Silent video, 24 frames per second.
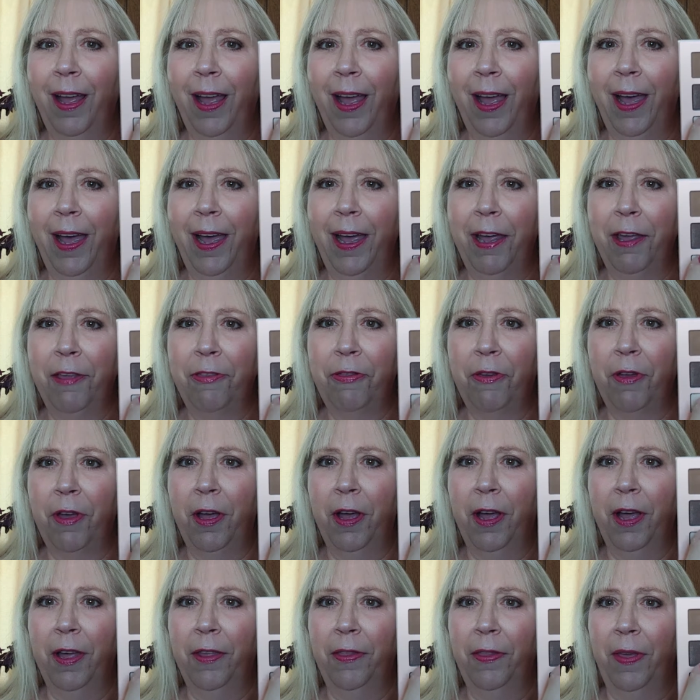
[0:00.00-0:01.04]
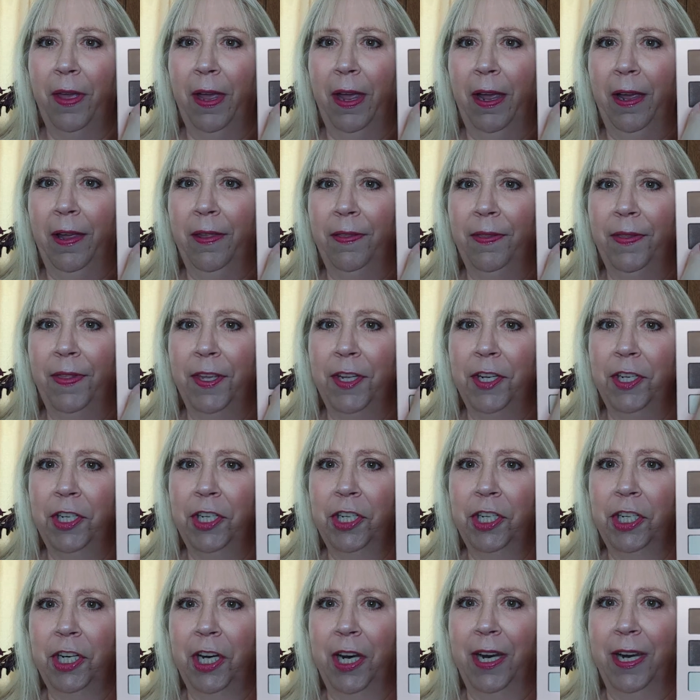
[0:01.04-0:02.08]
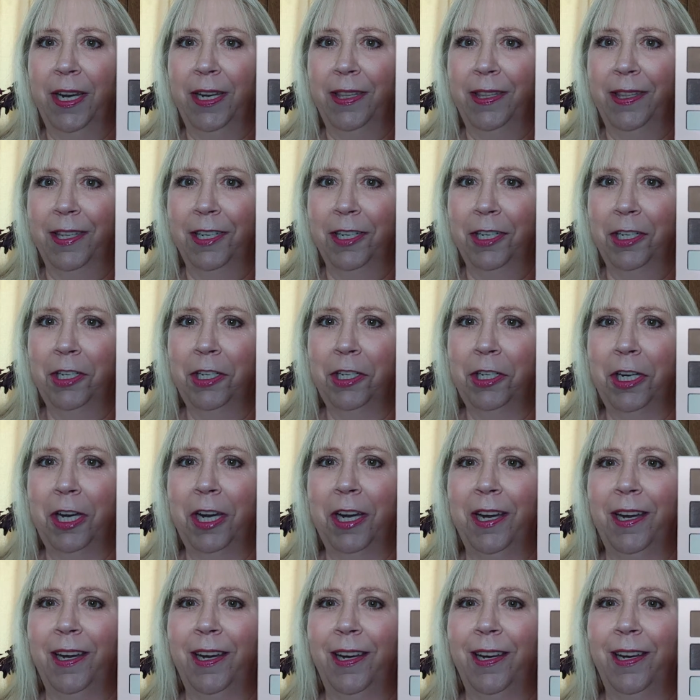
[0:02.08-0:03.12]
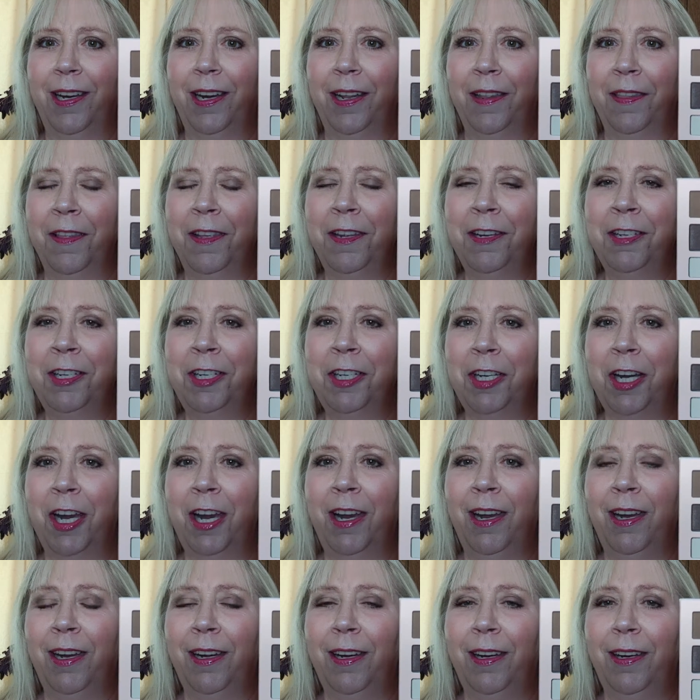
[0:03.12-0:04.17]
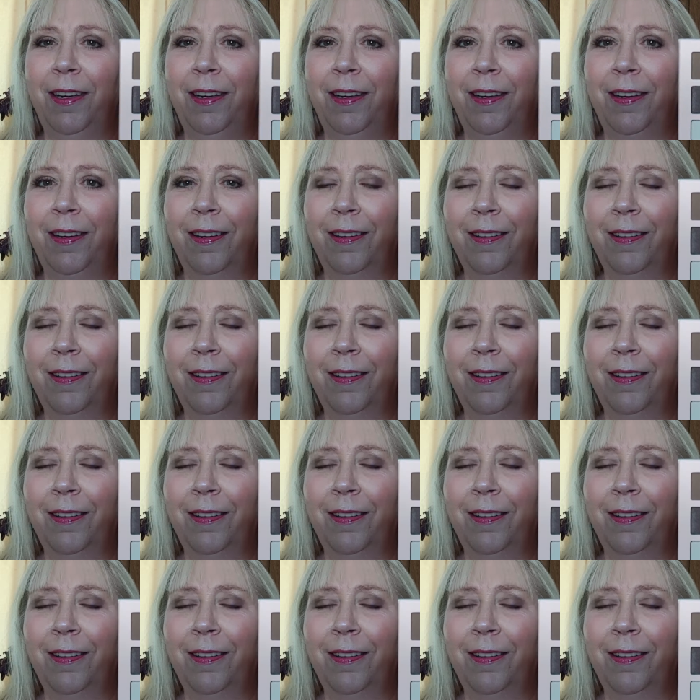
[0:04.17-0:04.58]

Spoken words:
I thought that this shade, and this shade,